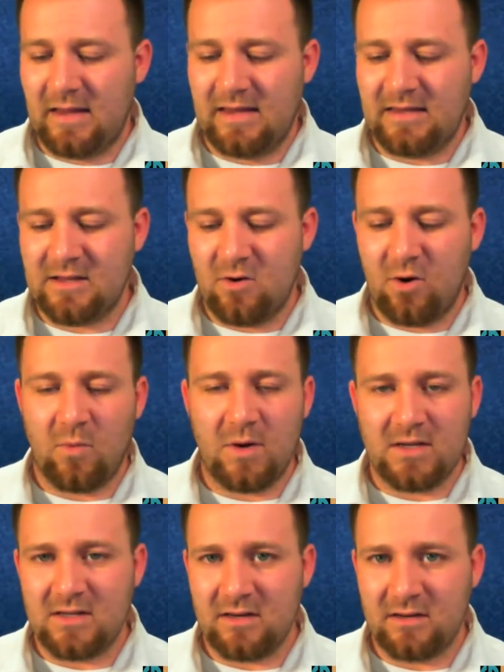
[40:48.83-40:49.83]
is there a
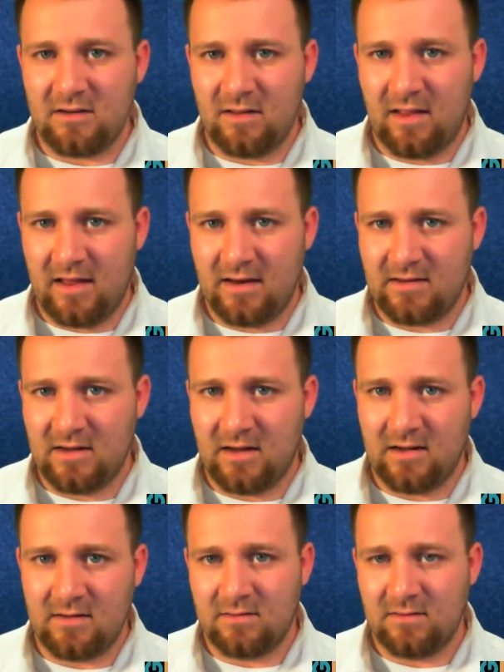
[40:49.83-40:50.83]
reason that
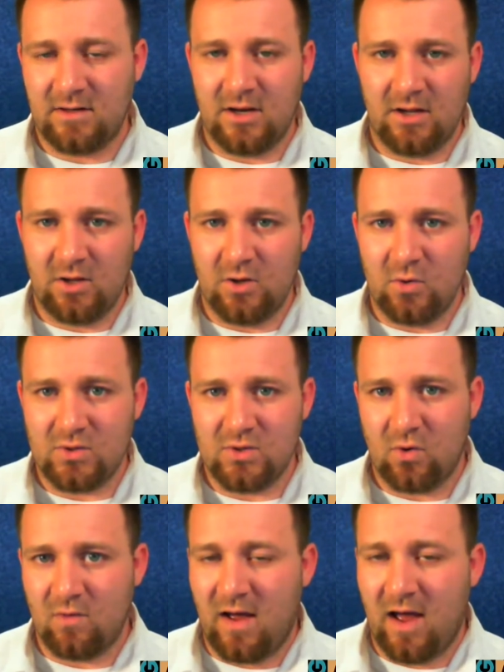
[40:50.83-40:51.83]
you
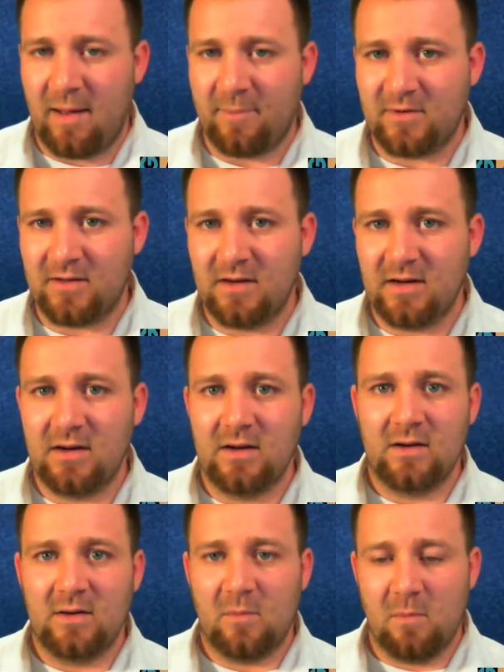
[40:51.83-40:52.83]
sort of opt
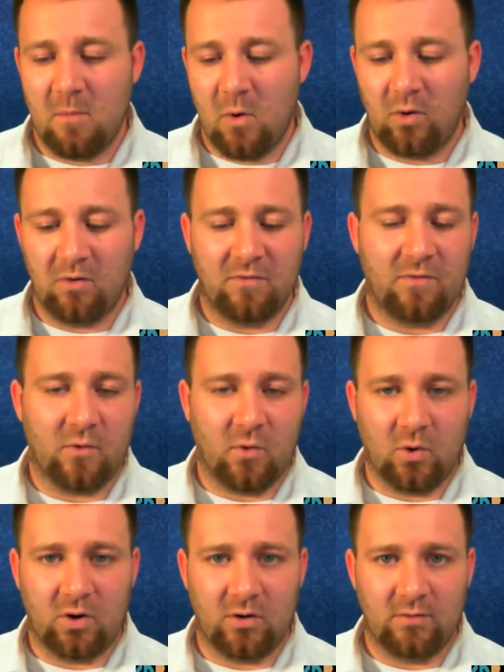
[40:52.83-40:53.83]
more
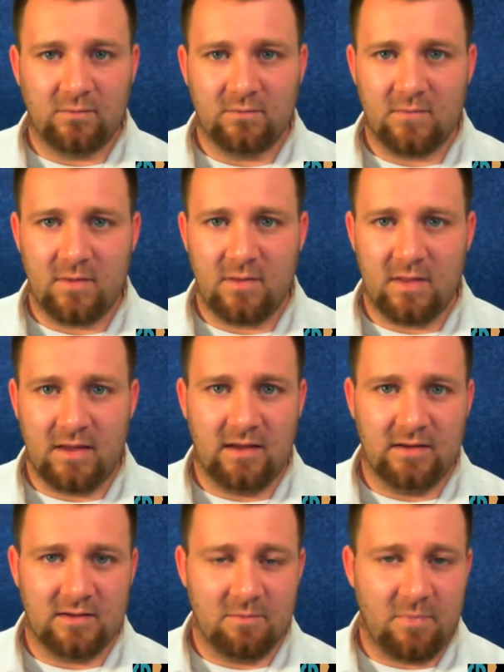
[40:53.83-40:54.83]
for
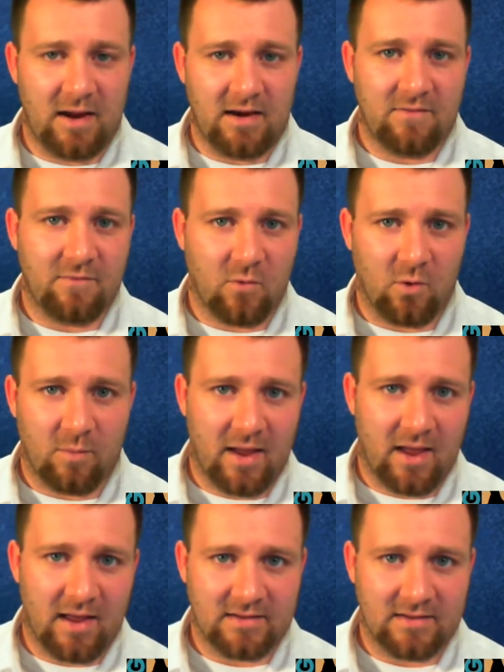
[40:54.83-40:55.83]
the debate
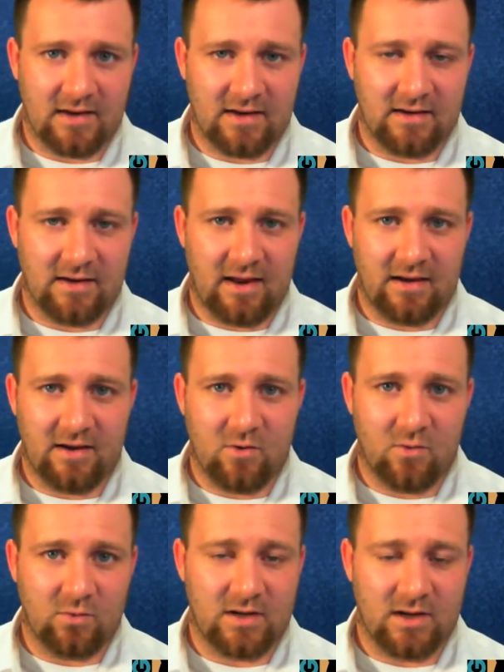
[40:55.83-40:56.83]
format and
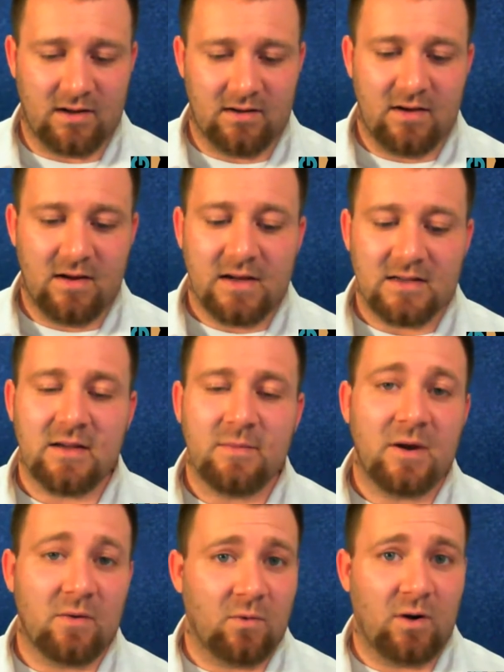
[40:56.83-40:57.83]
don't? Because I
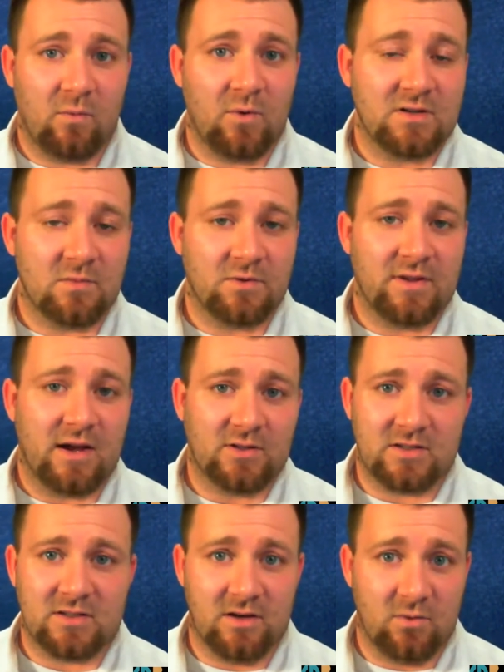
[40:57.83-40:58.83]
mean, Reasonable
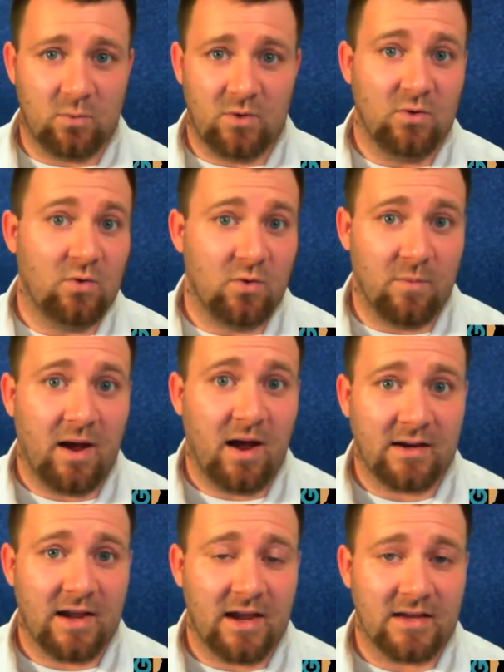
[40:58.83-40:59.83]
Doubts, you do the
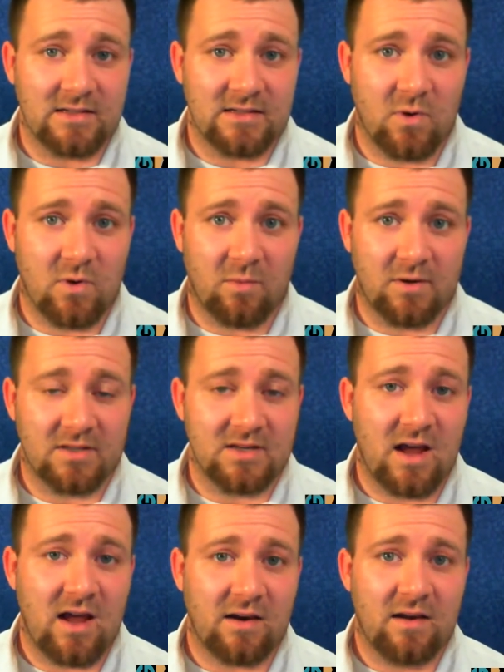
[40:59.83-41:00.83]
podcast as well, but it's
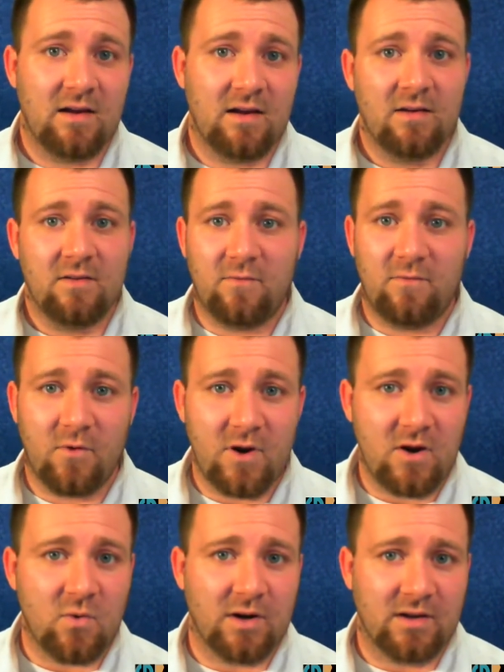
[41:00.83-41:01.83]
not
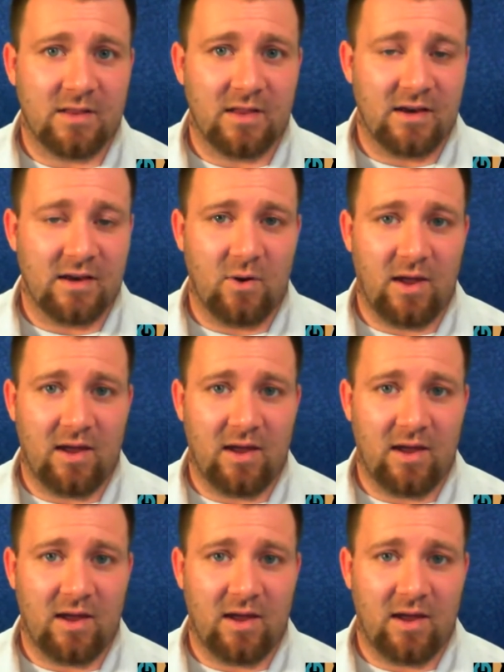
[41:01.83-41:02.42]
frequent that you